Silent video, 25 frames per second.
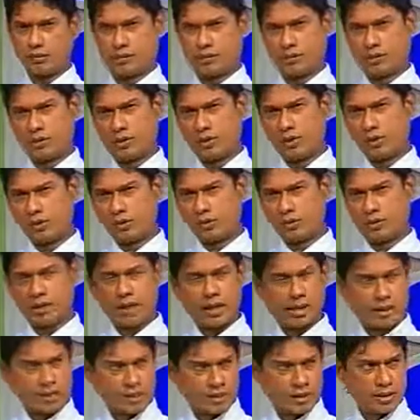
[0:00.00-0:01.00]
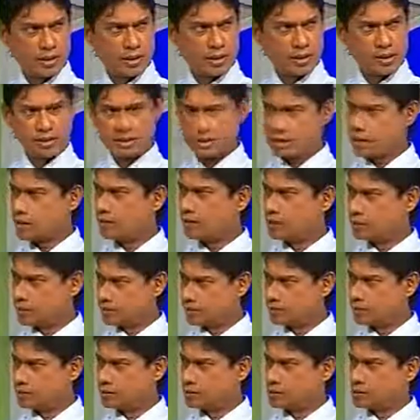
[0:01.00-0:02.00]
when the acid in the stomach
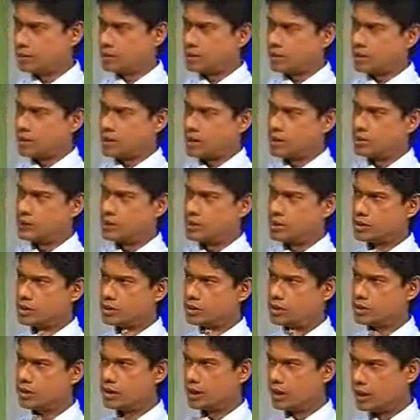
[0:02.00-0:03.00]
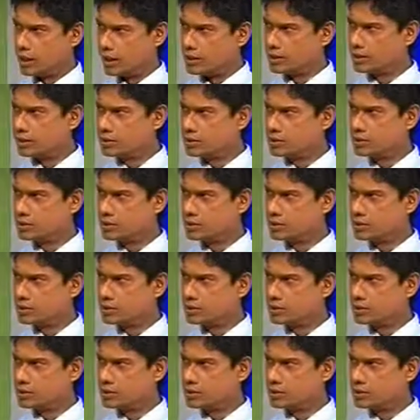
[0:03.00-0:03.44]
comes into the gullet.